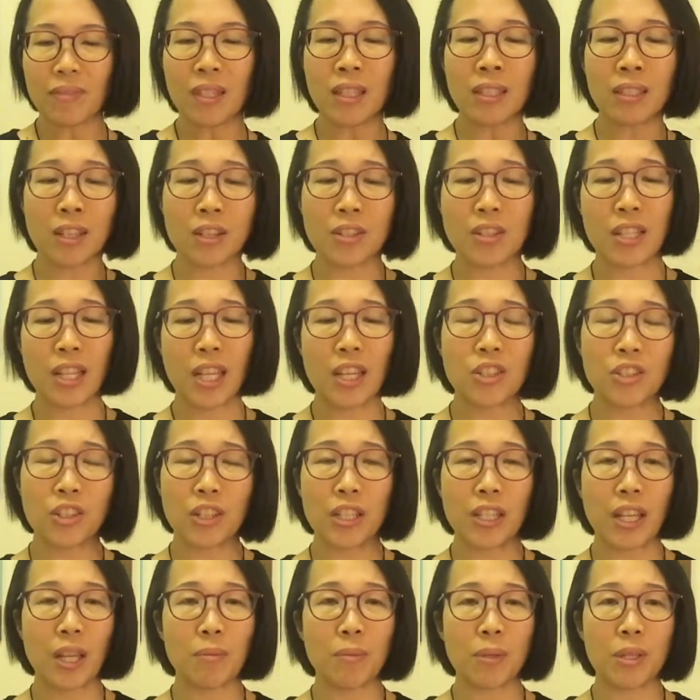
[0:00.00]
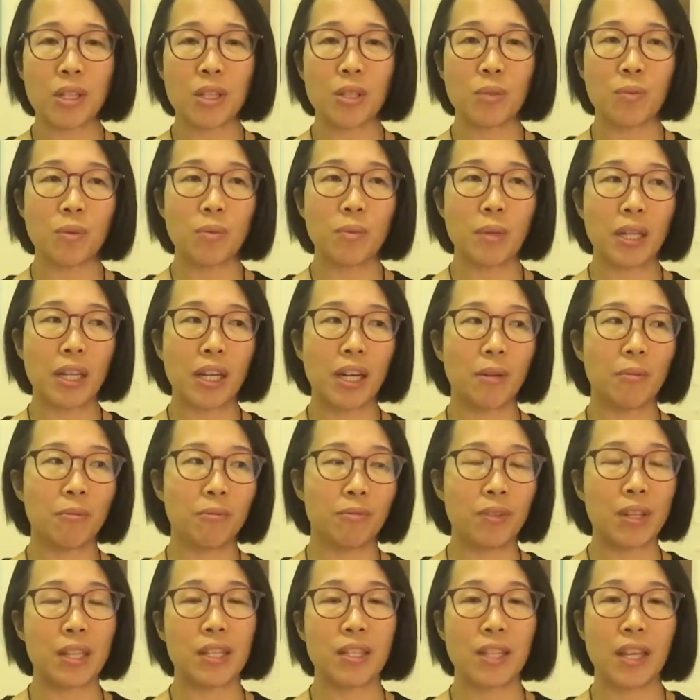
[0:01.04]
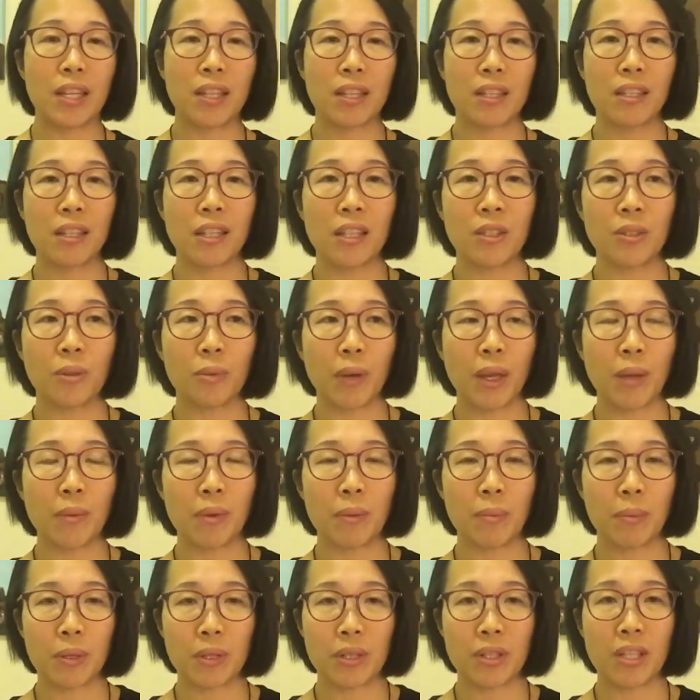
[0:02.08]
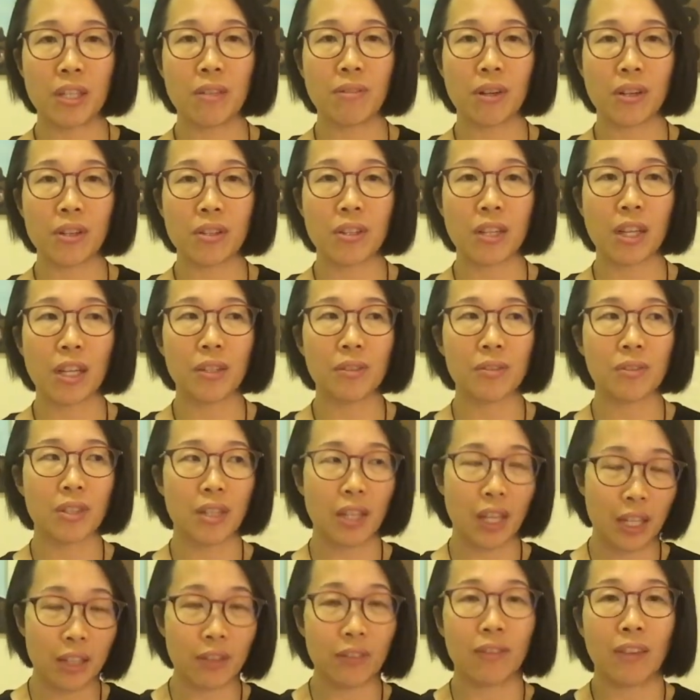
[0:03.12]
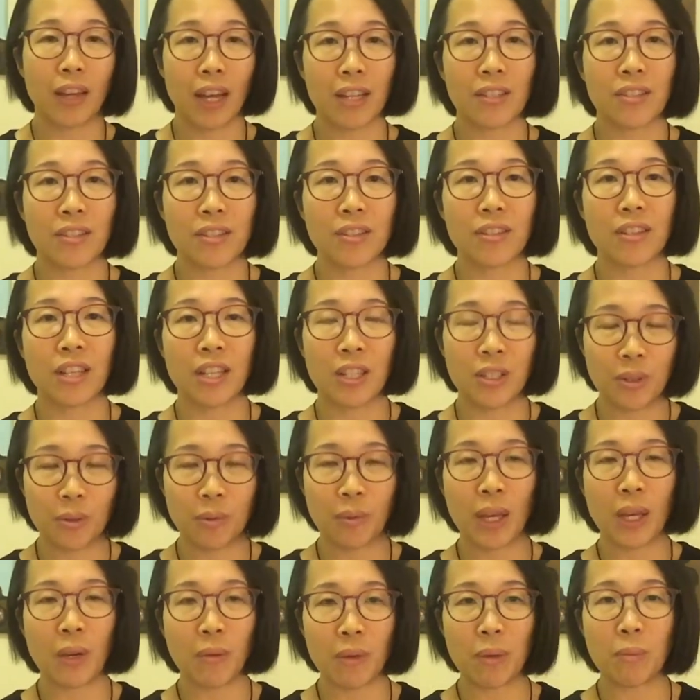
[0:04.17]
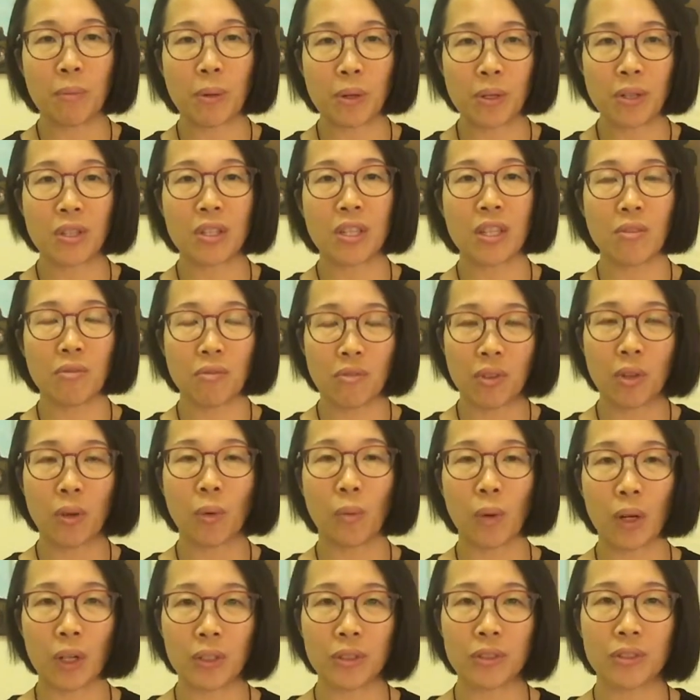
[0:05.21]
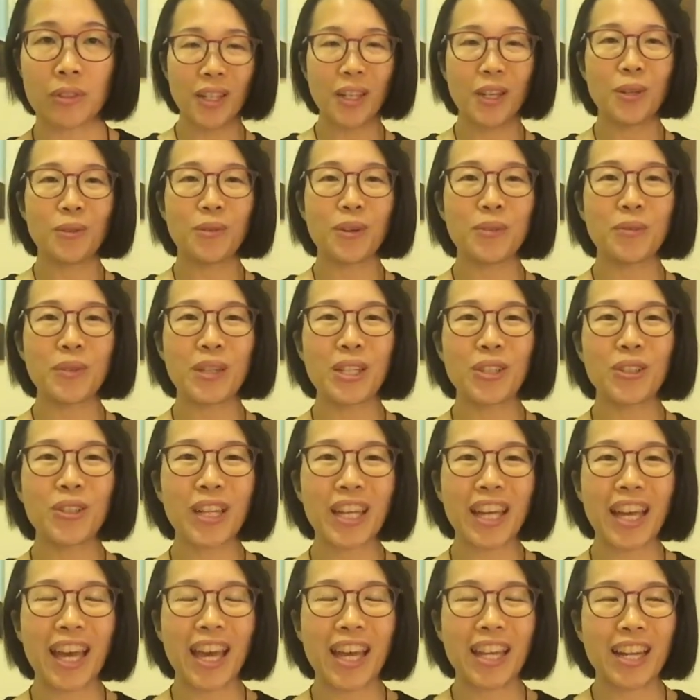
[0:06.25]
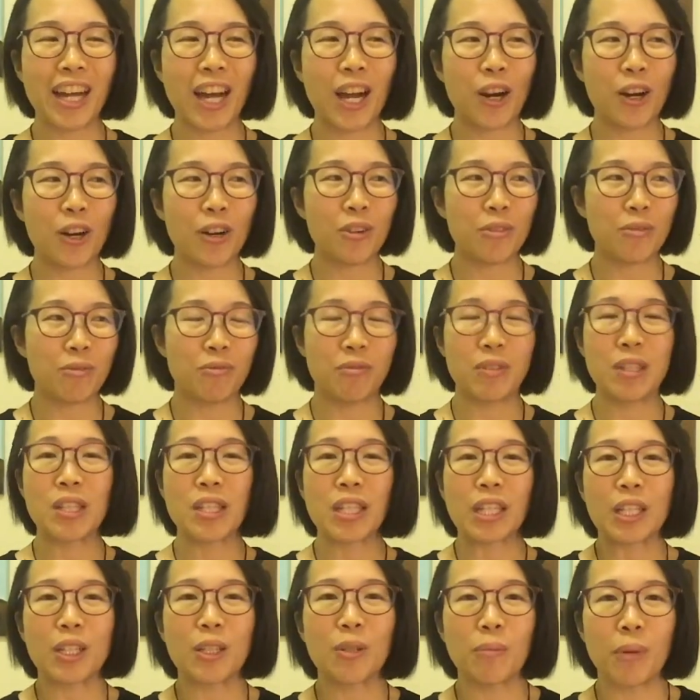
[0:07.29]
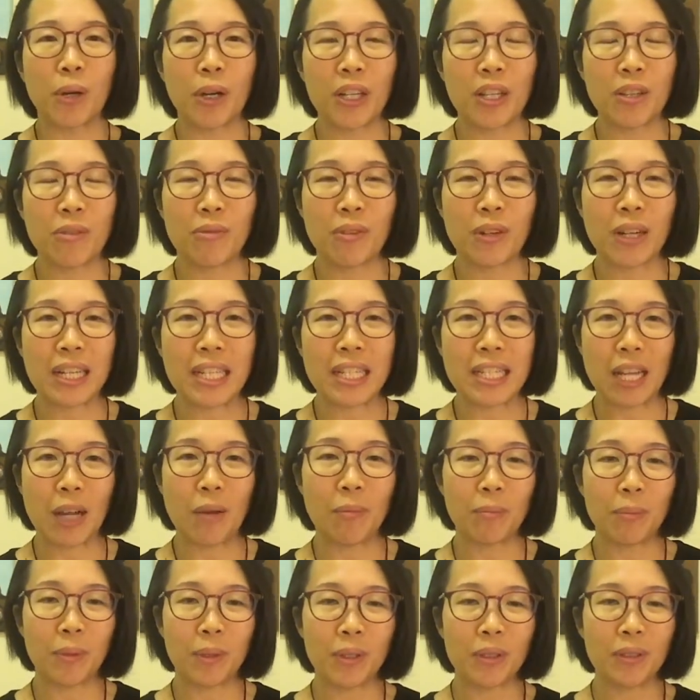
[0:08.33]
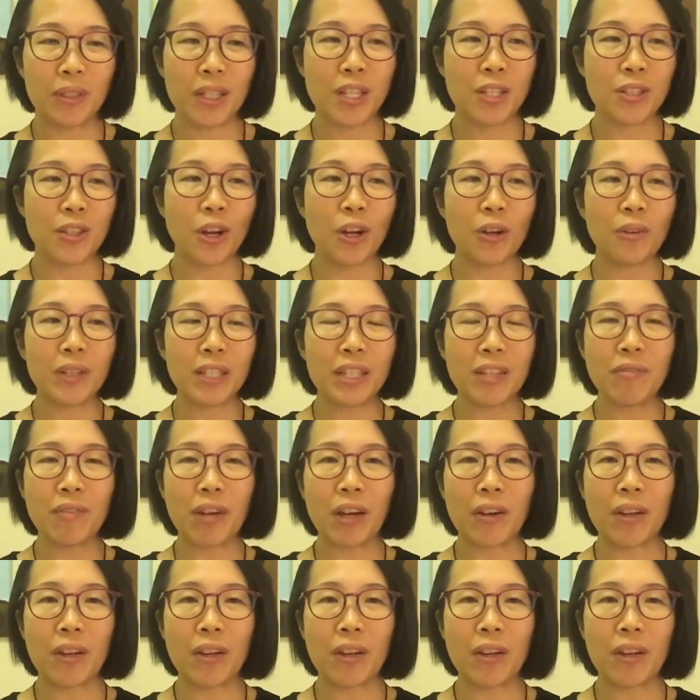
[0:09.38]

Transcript: There's danger in that because we become fixated in the way we perceive ourselves and thus in the way we perceive the world. When we look at our physical body, for example, it's already very